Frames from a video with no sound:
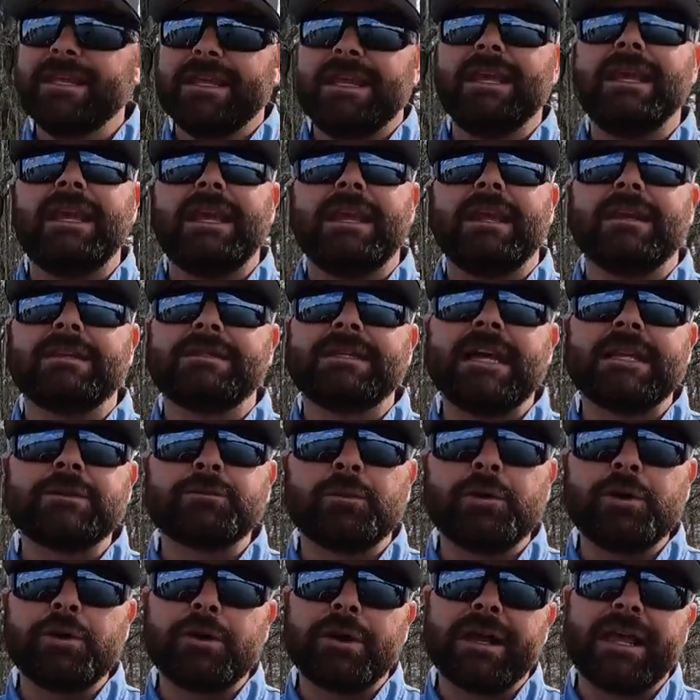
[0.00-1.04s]
be key because
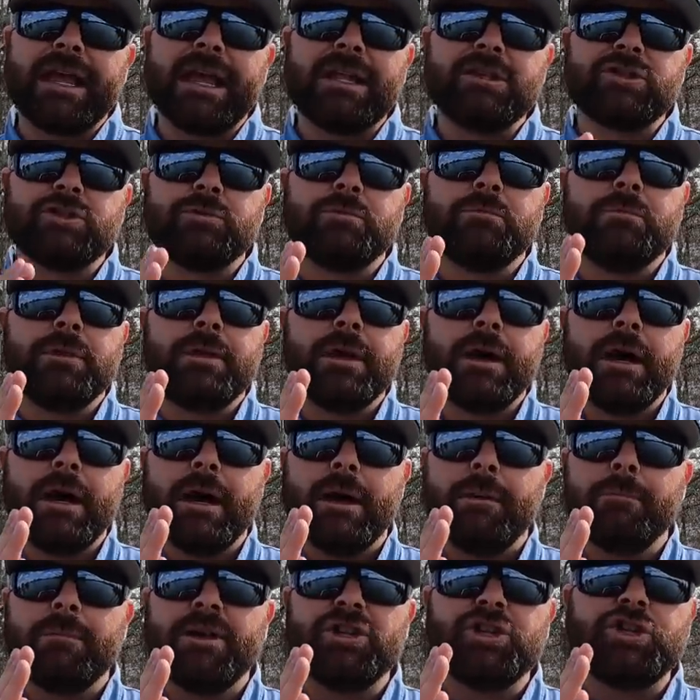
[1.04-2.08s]
that's where you're gonna catch
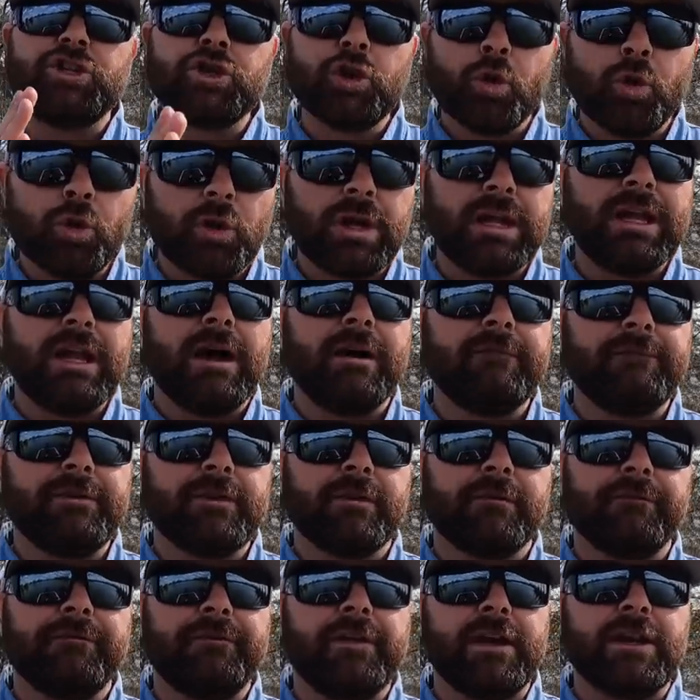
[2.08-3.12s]
the majority of
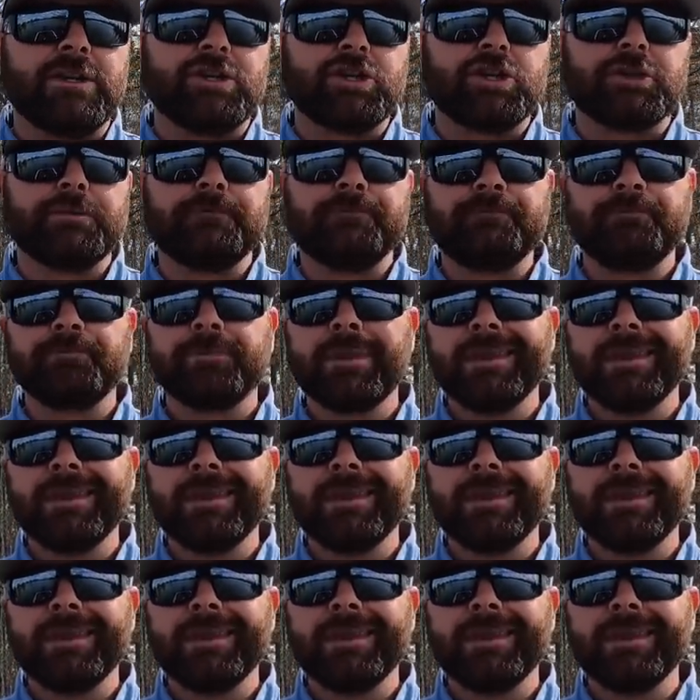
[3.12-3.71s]
your fish.